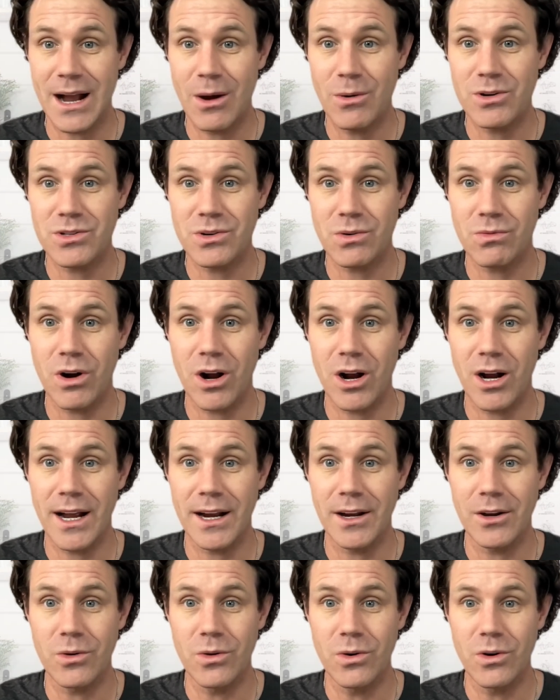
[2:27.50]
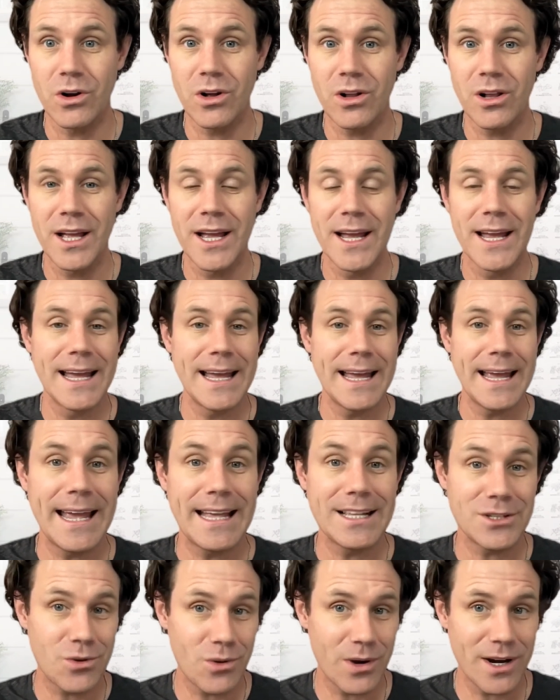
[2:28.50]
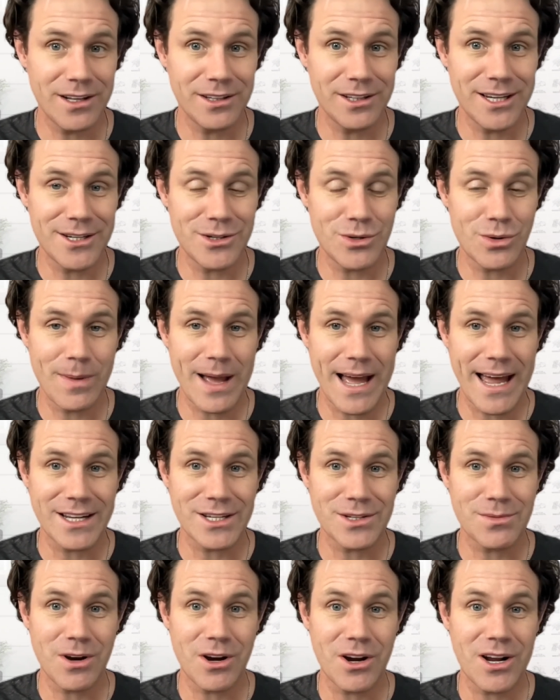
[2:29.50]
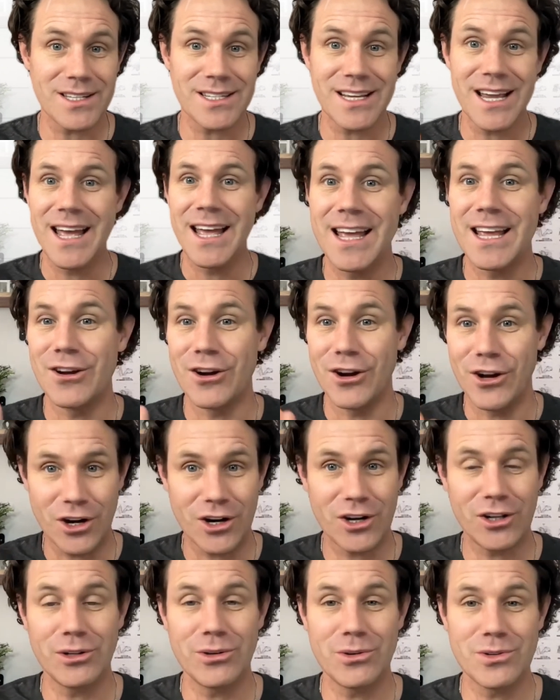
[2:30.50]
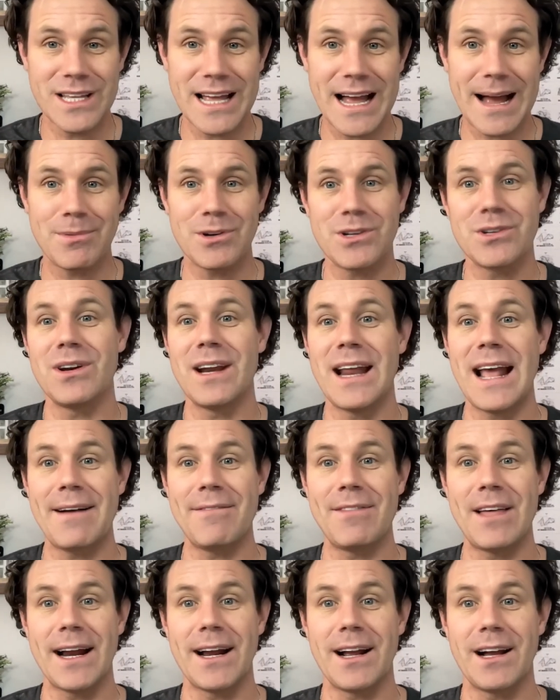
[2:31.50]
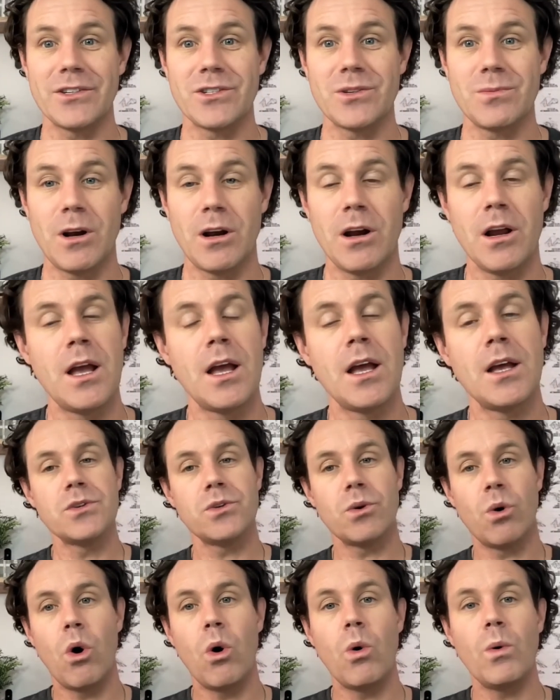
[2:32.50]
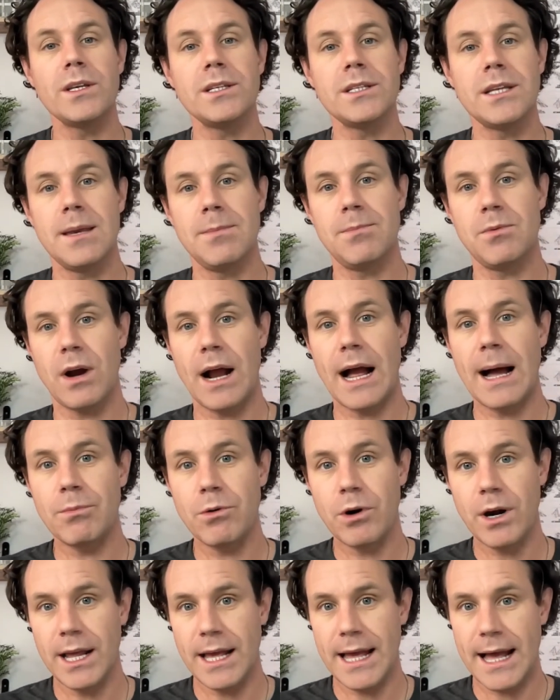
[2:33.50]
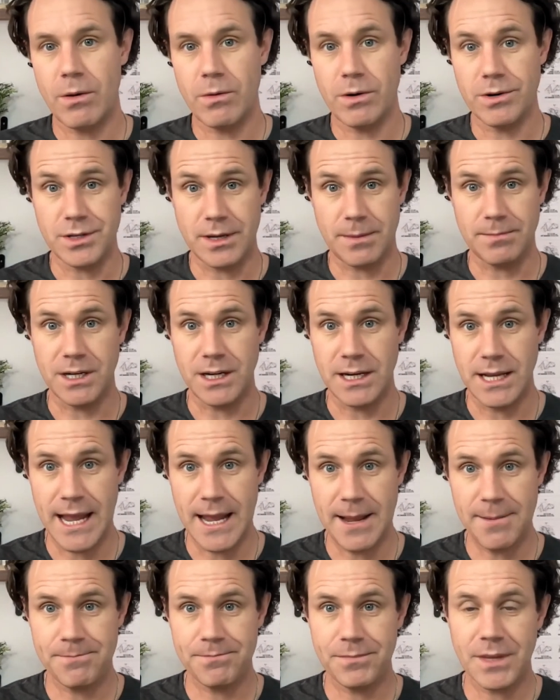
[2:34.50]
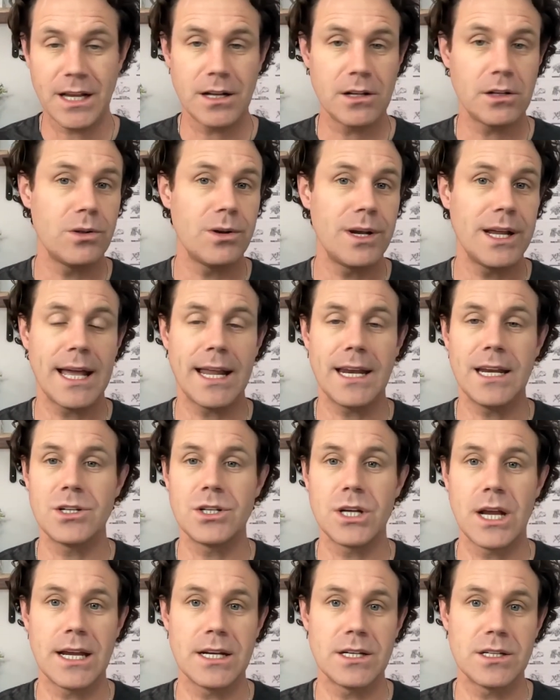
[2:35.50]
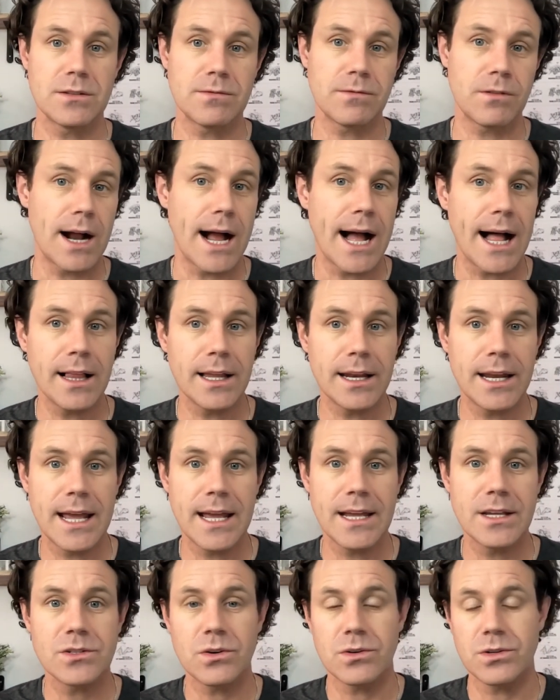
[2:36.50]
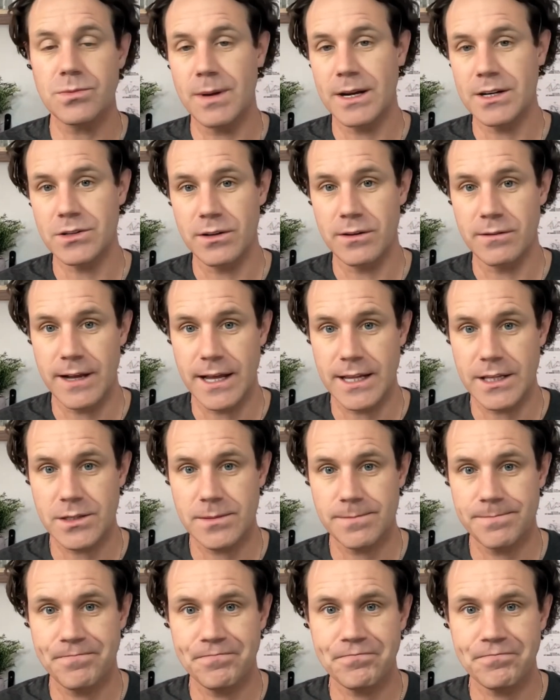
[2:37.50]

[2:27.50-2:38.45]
hours are wrong on Google, it's going to lead to a bad experience. You're going to lose the opportunity to have that customer. So always keep your operating hours up to date, including any changes for holidays or special events.